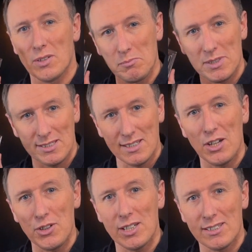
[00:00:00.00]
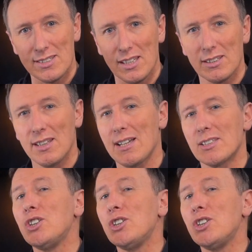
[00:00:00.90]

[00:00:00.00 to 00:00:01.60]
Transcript: and mysterious scent that has a